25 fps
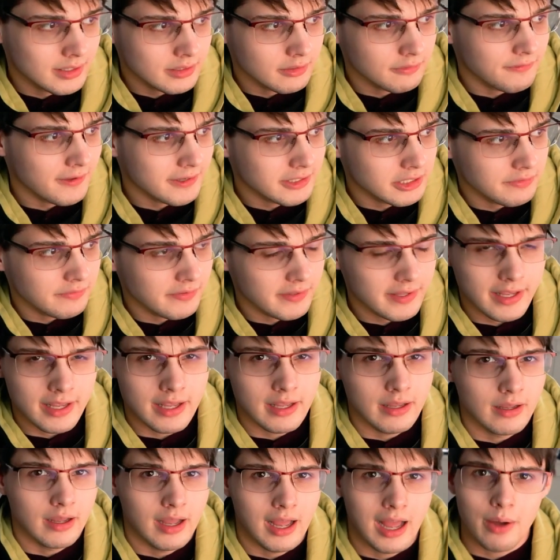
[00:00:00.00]
that's
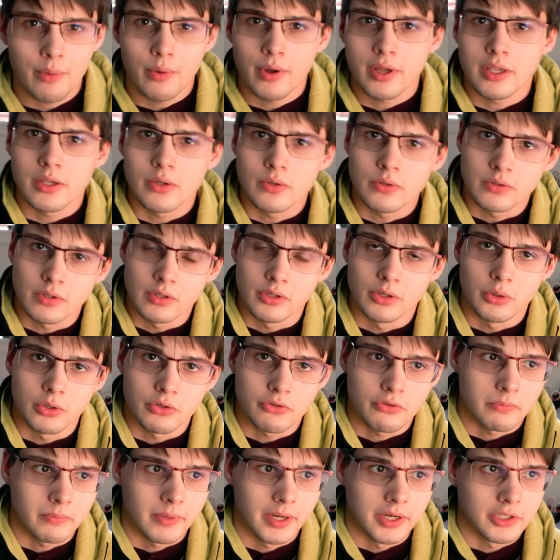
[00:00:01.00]
effectively how I use
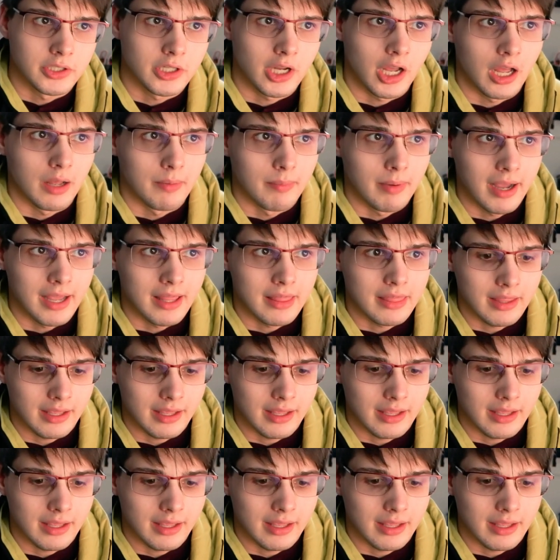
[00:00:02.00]
Todoist for my job. I